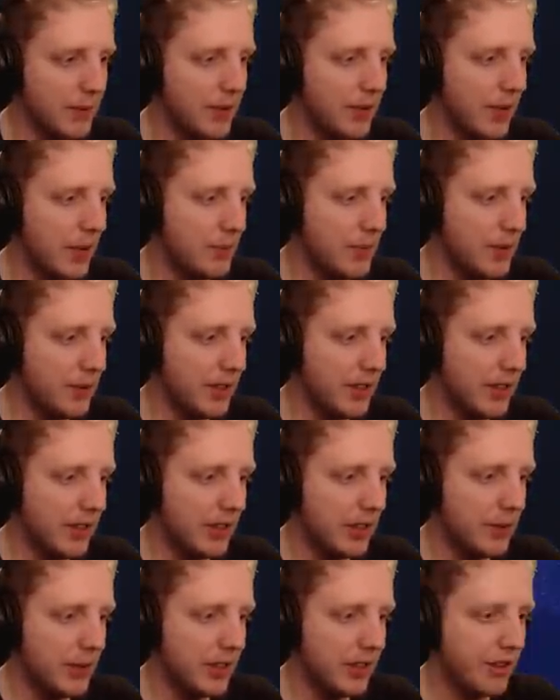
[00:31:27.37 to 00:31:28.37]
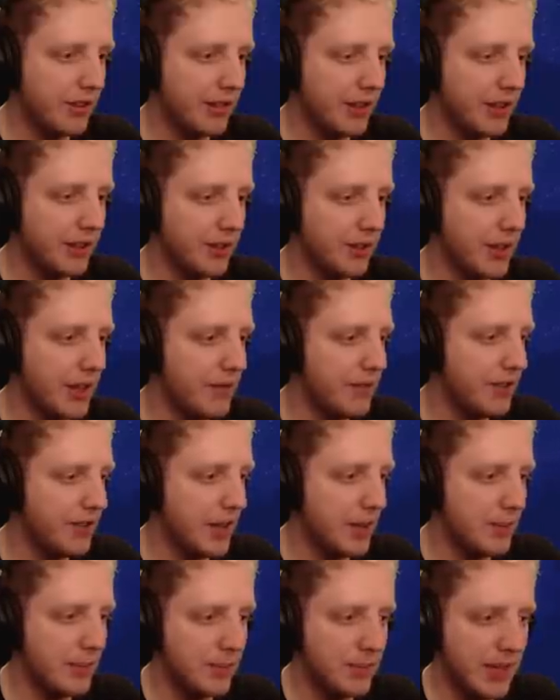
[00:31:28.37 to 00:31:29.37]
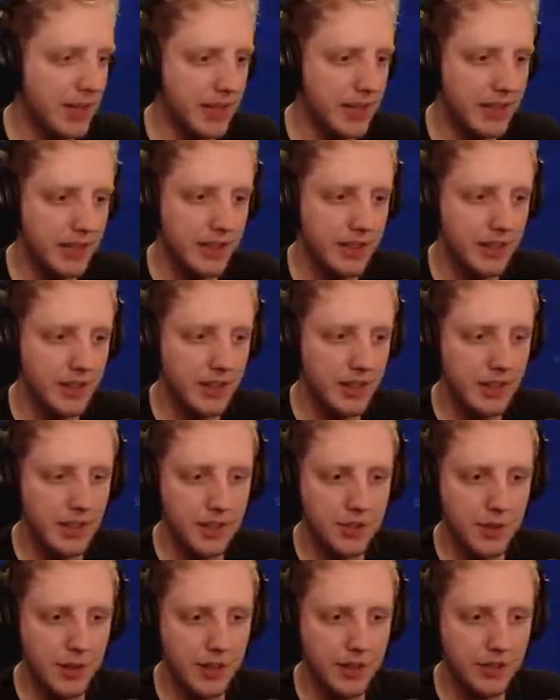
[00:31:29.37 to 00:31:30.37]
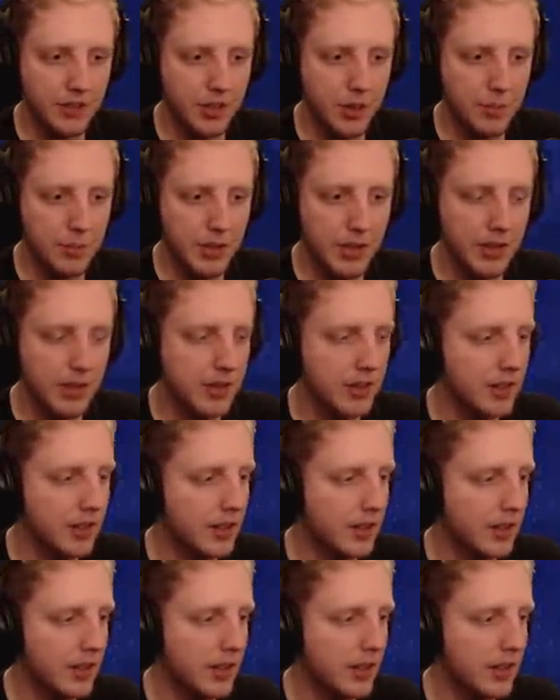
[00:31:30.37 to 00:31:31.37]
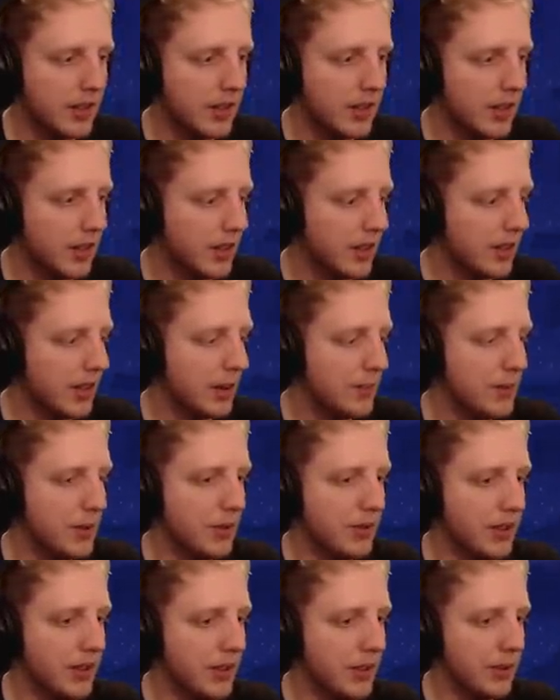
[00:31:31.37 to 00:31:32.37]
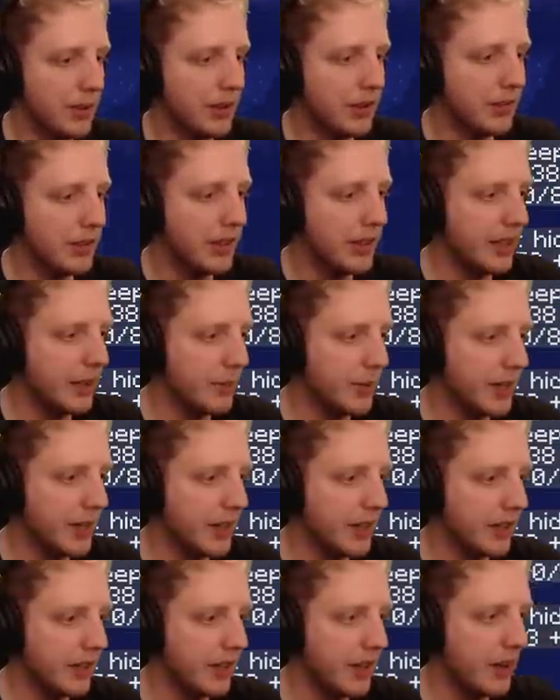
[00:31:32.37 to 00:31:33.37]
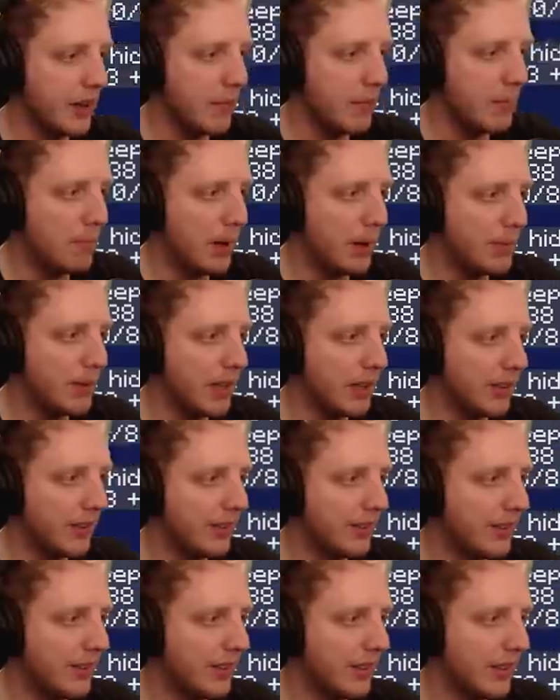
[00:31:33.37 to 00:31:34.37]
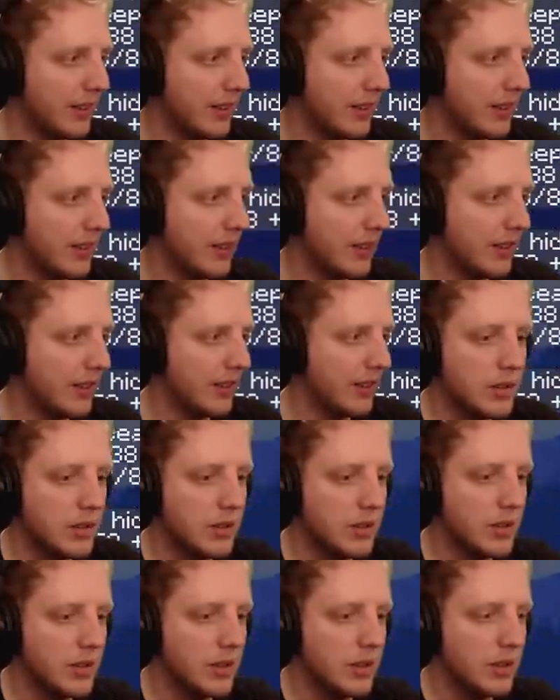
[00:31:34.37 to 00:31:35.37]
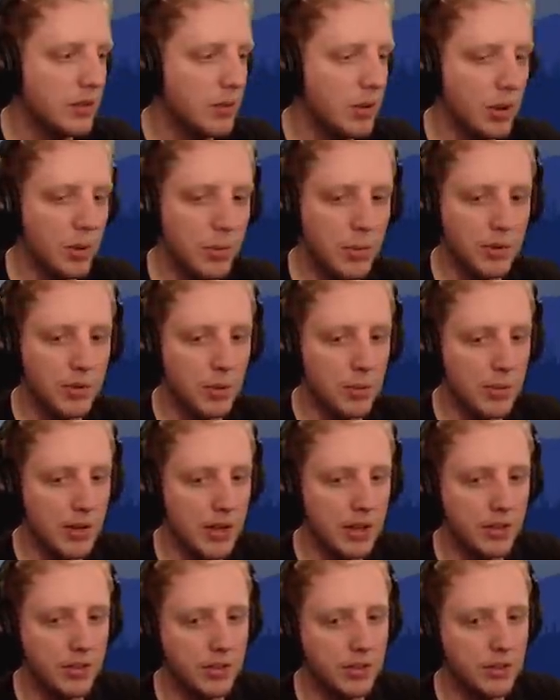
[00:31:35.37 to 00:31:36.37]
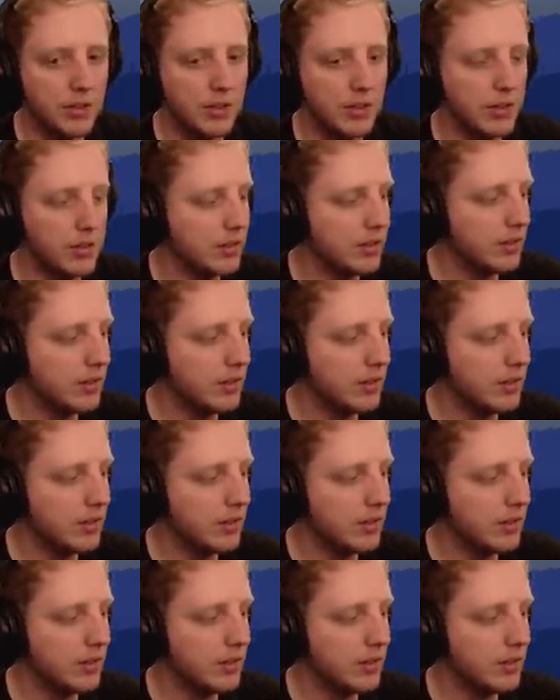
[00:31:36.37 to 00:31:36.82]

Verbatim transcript: I'm I'm using looting 3, dude. Every time I'm killing a trident zombie, I'm using looting 3 and we're getting a bupkis. We're almost home, guys.